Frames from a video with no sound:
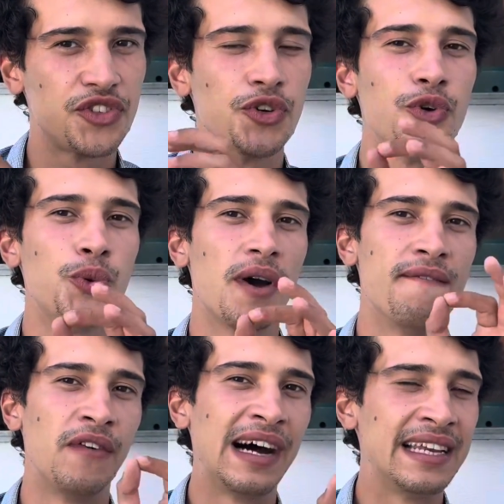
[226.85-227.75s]
to
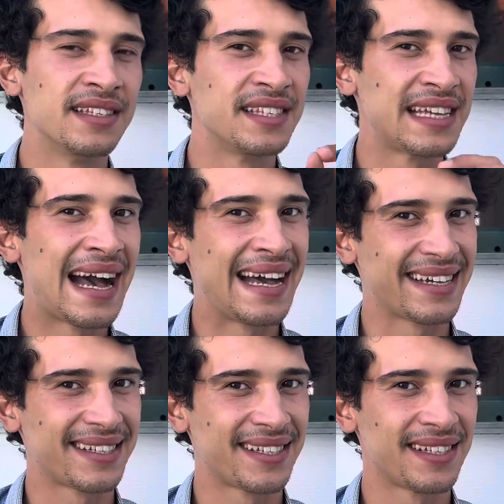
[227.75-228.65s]
violent
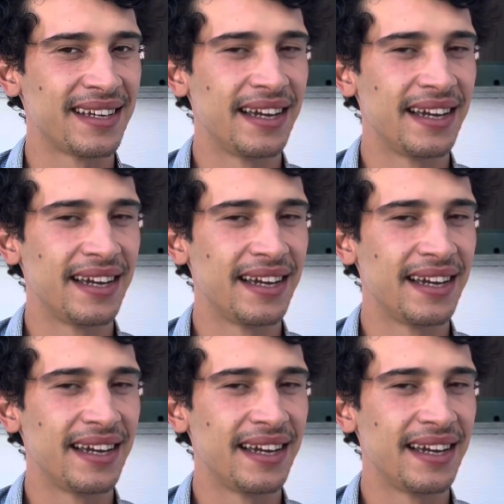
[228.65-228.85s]
acts.